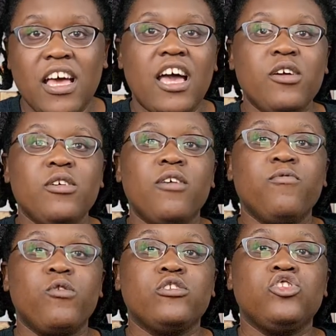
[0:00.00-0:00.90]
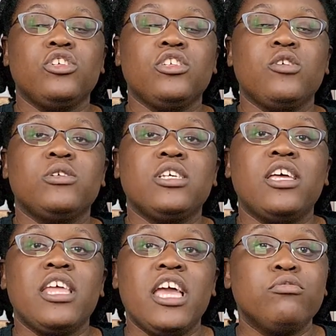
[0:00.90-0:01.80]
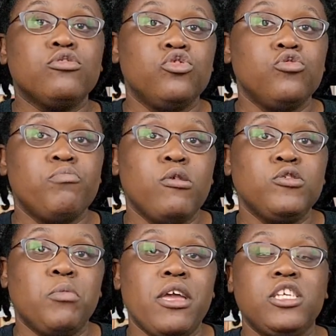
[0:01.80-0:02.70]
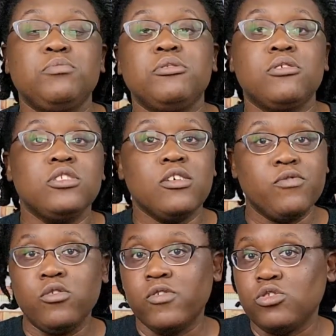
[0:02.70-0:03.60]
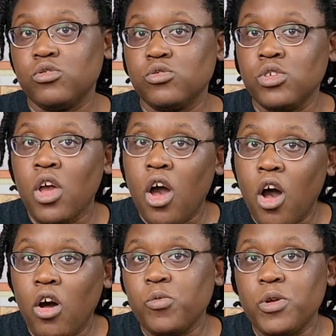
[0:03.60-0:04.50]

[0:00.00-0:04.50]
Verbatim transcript: I unfortunately was unable to post my experience of Universal's